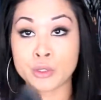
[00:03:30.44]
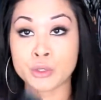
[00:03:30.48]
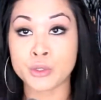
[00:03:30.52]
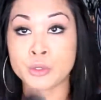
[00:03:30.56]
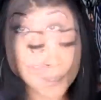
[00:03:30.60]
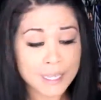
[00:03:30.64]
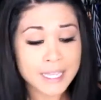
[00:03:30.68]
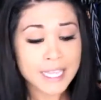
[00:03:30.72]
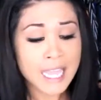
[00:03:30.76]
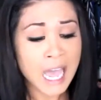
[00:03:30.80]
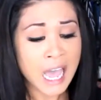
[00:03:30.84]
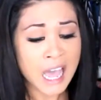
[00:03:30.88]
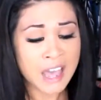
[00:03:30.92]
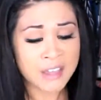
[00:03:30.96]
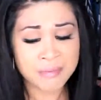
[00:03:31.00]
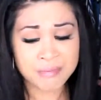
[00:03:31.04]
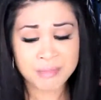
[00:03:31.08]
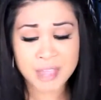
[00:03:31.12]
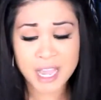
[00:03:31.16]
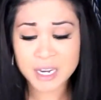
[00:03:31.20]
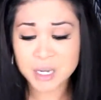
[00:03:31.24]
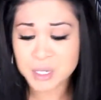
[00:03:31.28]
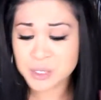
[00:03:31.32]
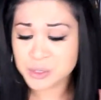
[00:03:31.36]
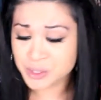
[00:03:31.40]
But yeah,
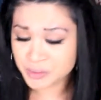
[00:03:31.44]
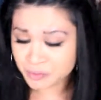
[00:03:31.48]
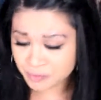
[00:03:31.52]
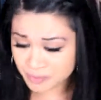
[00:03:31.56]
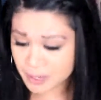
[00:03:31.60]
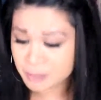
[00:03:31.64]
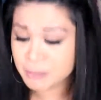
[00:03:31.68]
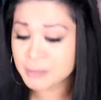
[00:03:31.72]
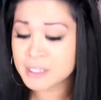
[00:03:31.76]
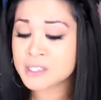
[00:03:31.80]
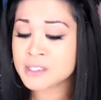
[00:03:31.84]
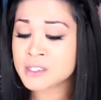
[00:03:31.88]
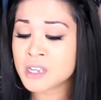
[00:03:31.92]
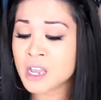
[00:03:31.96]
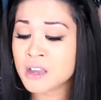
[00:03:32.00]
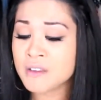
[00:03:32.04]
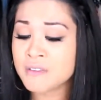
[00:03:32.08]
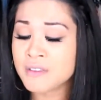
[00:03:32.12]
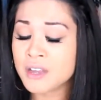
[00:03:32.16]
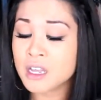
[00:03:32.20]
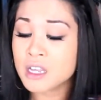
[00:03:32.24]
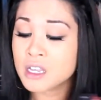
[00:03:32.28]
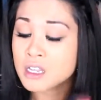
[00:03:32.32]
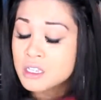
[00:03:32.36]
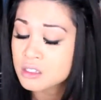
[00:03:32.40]
that is the Fit Me stuff.
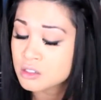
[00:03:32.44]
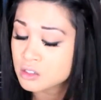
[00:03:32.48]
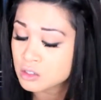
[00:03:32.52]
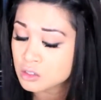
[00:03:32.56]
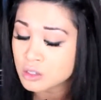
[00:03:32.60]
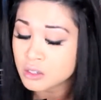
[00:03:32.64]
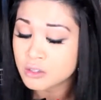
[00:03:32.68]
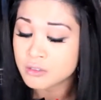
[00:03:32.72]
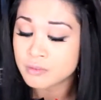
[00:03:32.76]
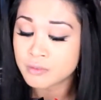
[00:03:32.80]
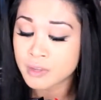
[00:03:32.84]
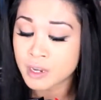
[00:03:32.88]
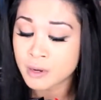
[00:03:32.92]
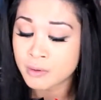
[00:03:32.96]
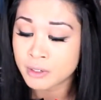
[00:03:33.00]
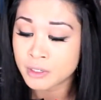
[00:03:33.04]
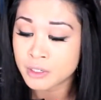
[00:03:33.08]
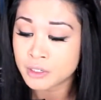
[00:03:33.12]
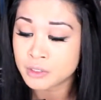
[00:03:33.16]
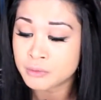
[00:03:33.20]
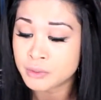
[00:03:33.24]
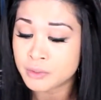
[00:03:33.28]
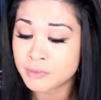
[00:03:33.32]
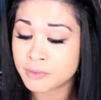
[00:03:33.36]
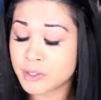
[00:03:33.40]
Very
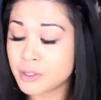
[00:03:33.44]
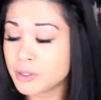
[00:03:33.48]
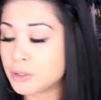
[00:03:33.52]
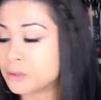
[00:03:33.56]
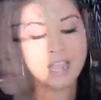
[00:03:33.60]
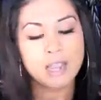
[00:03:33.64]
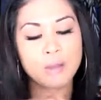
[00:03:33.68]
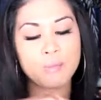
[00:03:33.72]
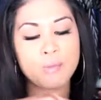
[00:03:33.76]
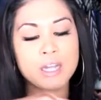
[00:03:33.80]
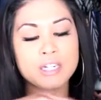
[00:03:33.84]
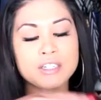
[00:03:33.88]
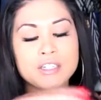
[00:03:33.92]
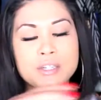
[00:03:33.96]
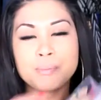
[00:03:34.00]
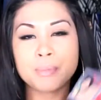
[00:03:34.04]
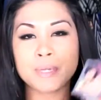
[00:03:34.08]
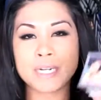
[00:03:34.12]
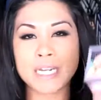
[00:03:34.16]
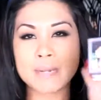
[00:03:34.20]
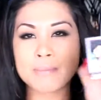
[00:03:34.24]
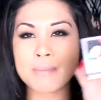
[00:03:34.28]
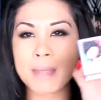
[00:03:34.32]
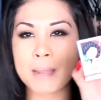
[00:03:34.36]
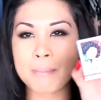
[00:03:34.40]
good review. I want to
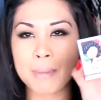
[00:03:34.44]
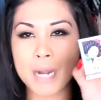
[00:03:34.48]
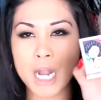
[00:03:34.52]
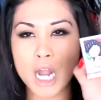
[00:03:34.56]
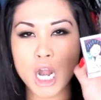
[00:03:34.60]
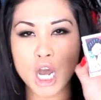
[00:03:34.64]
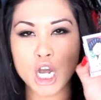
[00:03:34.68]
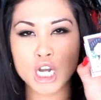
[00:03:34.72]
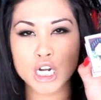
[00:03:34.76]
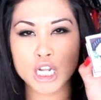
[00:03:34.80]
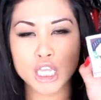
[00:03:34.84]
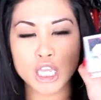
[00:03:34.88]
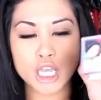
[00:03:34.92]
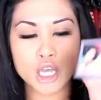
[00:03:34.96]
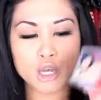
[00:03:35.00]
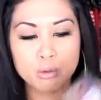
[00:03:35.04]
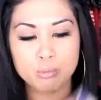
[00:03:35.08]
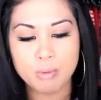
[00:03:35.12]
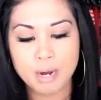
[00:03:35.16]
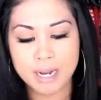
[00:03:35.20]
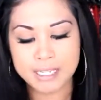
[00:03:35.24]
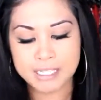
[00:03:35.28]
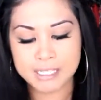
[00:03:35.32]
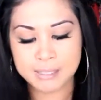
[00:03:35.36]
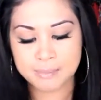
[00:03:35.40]
put in my Palladio
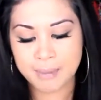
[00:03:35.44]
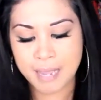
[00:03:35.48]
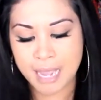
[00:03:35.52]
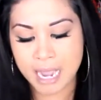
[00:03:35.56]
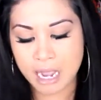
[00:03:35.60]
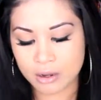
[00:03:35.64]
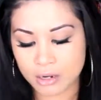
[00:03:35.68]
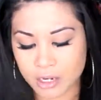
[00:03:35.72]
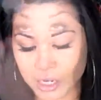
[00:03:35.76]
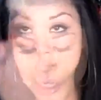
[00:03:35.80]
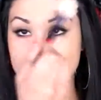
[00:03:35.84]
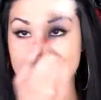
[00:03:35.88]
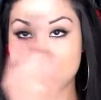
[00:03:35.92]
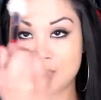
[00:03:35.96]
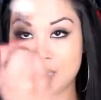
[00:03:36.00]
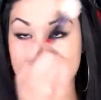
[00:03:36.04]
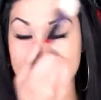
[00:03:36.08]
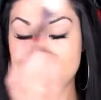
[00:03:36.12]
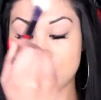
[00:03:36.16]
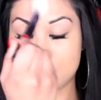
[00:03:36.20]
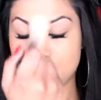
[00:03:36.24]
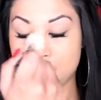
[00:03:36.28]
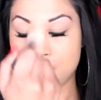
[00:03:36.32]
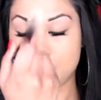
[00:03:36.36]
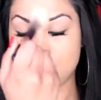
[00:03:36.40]
rice powder. I
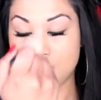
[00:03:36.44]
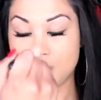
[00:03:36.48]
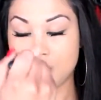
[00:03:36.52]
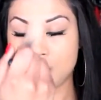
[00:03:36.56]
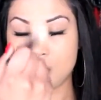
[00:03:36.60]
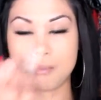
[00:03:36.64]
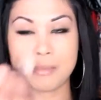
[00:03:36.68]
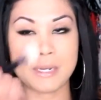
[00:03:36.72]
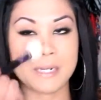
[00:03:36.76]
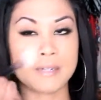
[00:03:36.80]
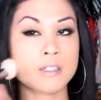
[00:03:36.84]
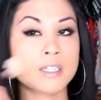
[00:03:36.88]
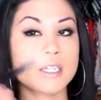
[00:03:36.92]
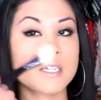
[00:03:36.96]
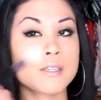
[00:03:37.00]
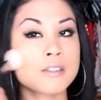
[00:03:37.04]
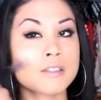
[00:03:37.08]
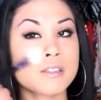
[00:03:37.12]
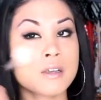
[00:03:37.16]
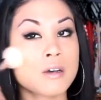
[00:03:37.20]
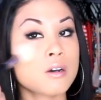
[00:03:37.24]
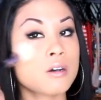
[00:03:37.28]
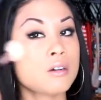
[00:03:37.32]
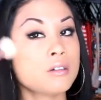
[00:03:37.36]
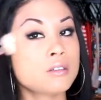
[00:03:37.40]
just put it on my
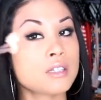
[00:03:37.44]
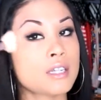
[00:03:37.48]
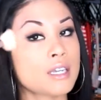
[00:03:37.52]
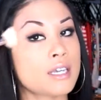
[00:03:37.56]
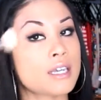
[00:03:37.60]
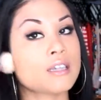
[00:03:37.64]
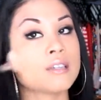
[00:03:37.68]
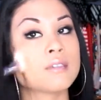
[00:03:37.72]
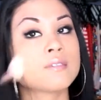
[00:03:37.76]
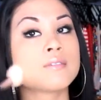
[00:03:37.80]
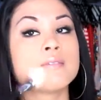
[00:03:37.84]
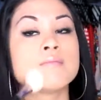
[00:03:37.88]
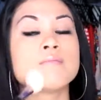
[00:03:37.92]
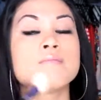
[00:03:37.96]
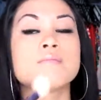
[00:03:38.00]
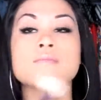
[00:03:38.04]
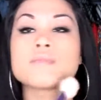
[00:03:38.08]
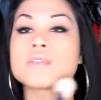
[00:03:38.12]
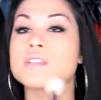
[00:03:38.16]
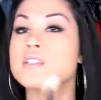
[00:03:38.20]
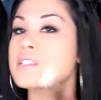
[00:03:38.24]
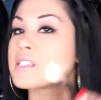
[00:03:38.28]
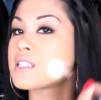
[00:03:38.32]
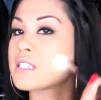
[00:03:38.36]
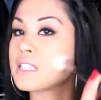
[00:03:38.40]
T-zone,
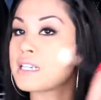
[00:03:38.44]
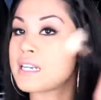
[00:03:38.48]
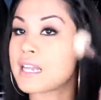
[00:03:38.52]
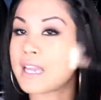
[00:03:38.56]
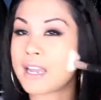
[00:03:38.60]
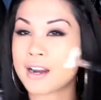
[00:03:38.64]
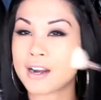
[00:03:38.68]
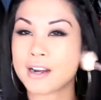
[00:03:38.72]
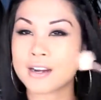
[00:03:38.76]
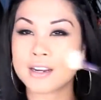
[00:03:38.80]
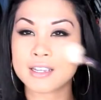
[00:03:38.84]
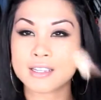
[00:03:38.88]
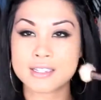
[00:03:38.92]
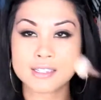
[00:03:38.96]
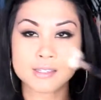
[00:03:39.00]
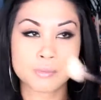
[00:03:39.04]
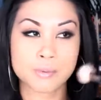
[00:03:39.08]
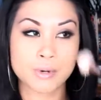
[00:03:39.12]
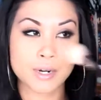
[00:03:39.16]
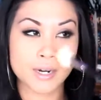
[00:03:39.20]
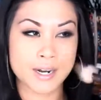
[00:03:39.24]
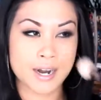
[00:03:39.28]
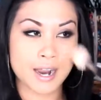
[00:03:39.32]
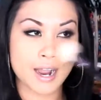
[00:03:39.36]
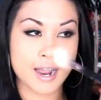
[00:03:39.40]
just in areas
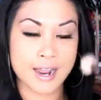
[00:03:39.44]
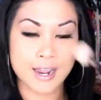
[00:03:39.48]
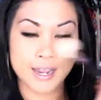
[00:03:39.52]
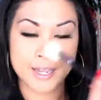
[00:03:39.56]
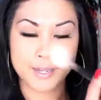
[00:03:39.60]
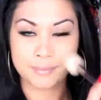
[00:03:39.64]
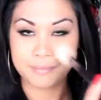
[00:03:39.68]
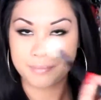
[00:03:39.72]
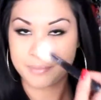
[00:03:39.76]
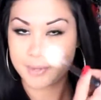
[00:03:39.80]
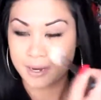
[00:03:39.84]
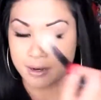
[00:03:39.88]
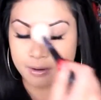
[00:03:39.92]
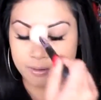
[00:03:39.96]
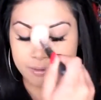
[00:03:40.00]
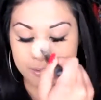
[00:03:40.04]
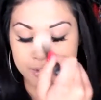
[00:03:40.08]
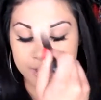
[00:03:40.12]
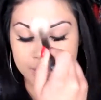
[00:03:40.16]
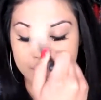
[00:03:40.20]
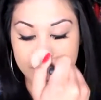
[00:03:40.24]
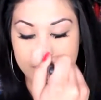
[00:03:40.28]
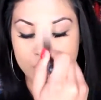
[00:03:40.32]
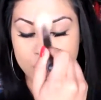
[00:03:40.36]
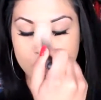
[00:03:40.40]
where I get
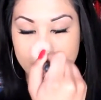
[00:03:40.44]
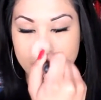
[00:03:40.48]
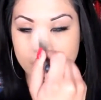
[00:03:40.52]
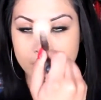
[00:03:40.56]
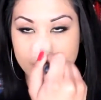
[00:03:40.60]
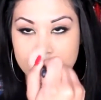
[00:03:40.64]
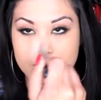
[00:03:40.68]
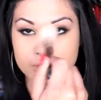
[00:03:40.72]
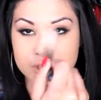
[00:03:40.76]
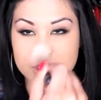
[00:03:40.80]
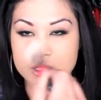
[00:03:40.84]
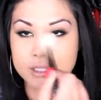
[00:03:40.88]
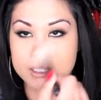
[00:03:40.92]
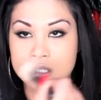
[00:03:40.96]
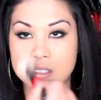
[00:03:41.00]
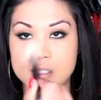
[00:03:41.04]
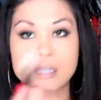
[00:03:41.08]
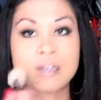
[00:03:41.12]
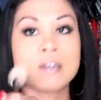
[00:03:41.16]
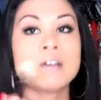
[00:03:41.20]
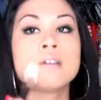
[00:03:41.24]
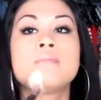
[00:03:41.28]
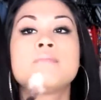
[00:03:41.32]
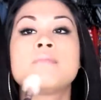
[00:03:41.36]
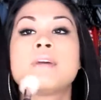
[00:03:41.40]
really oily, which is
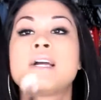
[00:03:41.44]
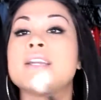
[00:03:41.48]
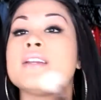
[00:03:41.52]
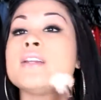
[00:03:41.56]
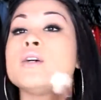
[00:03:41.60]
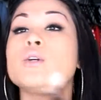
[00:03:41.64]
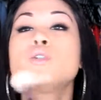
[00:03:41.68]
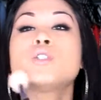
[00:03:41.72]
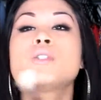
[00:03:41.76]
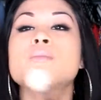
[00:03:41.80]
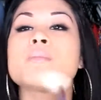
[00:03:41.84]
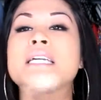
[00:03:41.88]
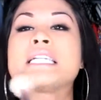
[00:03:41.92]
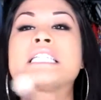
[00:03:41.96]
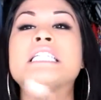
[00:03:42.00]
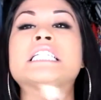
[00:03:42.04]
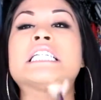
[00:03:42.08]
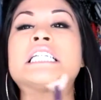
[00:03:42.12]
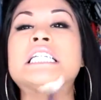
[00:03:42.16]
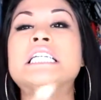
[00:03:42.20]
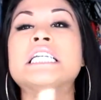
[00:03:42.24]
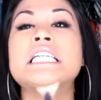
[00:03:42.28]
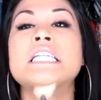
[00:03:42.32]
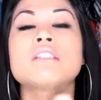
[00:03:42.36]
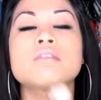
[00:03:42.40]
my nose, my
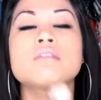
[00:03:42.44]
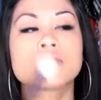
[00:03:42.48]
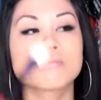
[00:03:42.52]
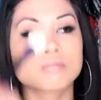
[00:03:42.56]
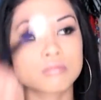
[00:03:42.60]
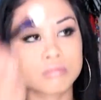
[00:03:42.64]
chin.